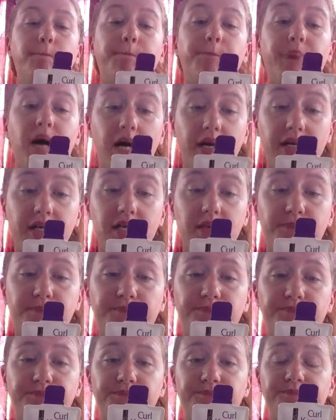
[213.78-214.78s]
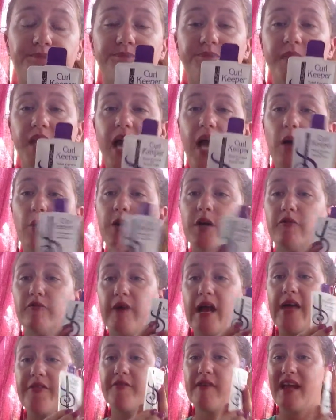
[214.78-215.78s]
But I would have
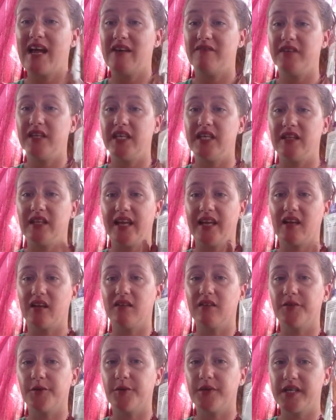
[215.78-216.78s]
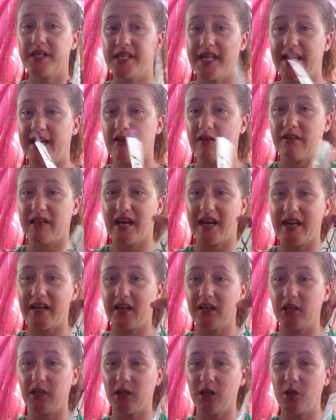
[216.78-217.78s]
rather have it in like a little container that I
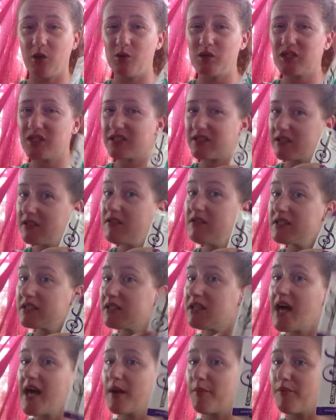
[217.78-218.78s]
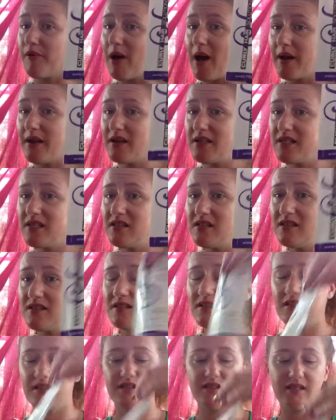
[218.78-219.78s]
can close because there's a lot of product in
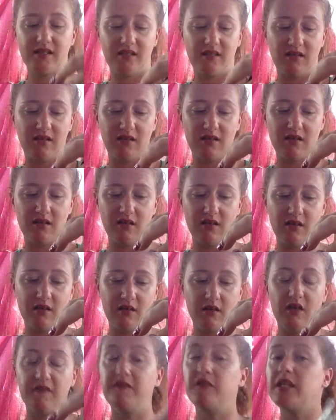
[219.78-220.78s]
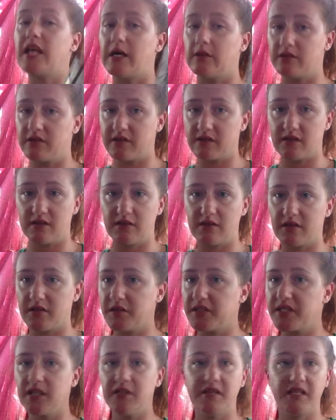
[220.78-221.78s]
this. It's a full ounce. So
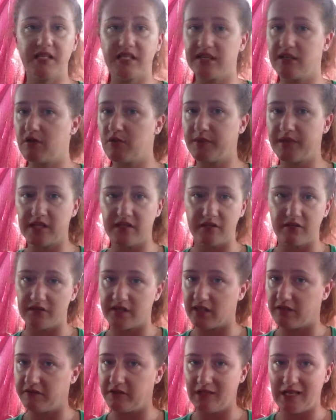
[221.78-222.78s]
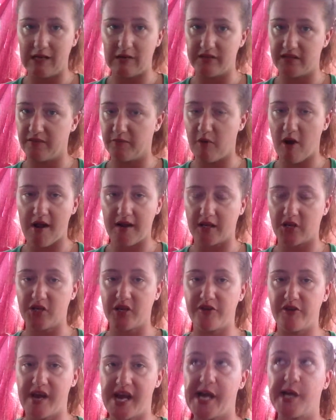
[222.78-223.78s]
seriously, nobody's using a full ounce of product
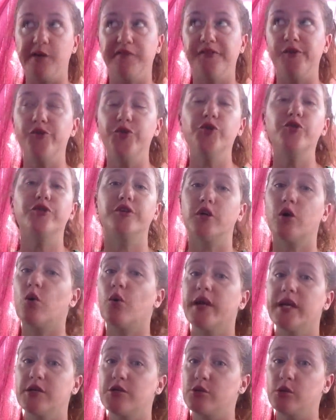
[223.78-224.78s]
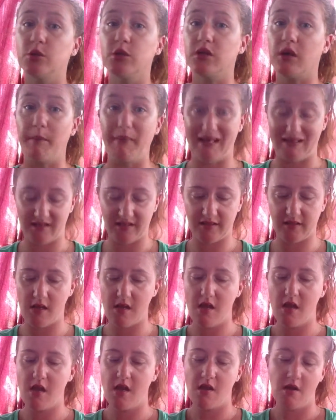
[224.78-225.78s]
on their hair. If you do, you're going to look a mess.
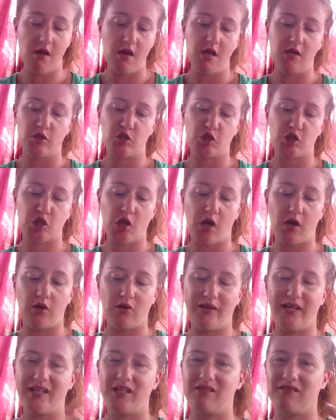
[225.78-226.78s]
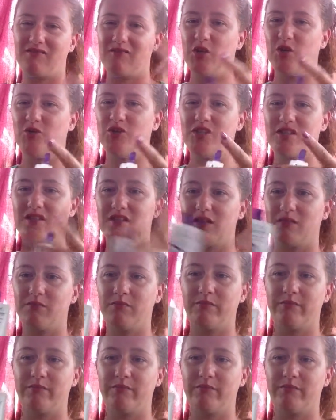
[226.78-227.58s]
So it, you just